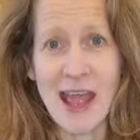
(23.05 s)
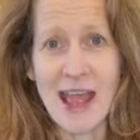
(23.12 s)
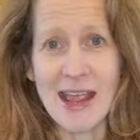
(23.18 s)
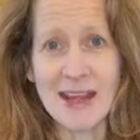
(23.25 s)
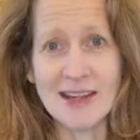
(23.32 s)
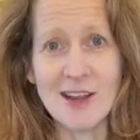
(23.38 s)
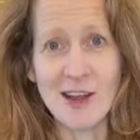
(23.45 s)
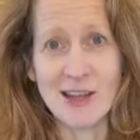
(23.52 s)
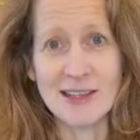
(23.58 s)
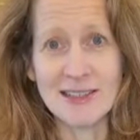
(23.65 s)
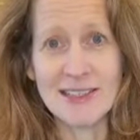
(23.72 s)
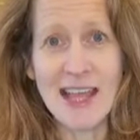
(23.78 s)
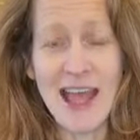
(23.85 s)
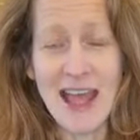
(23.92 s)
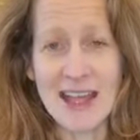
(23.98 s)
8, 9 and
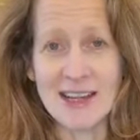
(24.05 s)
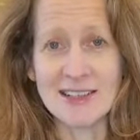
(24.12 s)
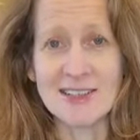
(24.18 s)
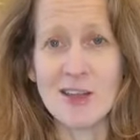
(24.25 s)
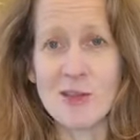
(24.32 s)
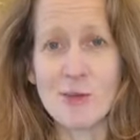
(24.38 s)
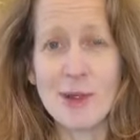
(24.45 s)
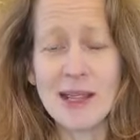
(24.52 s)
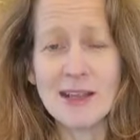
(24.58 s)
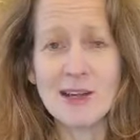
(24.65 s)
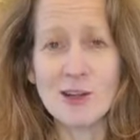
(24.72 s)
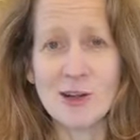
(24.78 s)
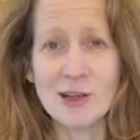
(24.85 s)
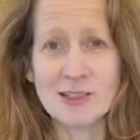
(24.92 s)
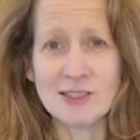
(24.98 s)
10 so that we can
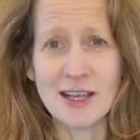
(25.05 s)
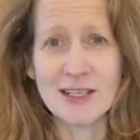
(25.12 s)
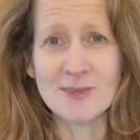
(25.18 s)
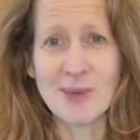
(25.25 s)
look at dice